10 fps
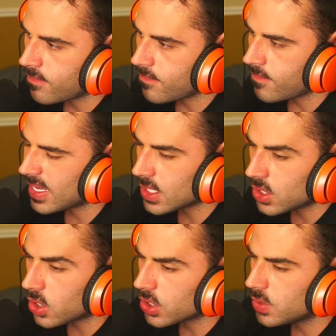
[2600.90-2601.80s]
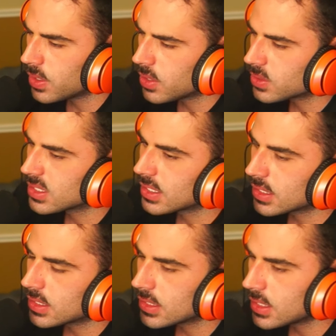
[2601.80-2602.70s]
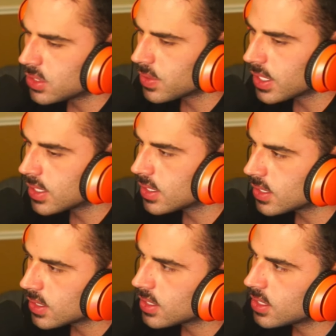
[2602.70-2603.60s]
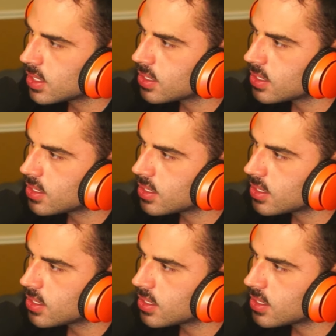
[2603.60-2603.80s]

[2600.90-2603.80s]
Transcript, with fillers: I couldn't argue it. I was like, "You're right." Yeah.